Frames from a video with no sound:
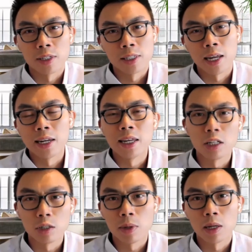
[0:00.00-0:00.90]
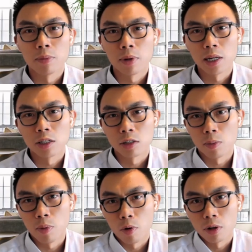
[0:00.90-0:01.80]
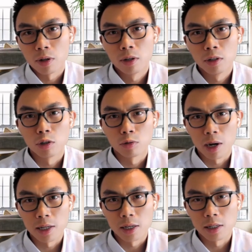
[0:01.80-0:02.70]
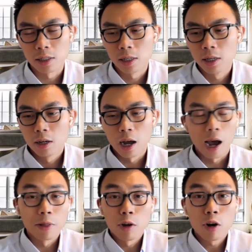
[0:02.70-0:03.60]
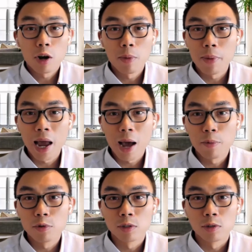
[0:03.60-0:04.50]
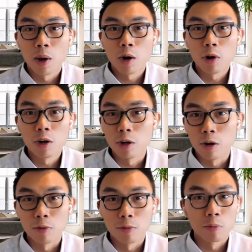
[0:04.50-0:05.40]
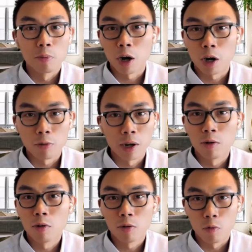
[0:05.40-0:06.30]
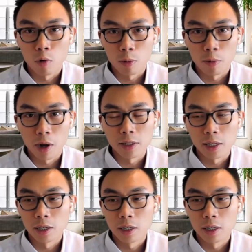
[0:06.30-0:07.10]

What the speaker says: that needed to be in place to support those residents. I mean, there are going to be bad apples no matter where you go, market rate or affordable housing.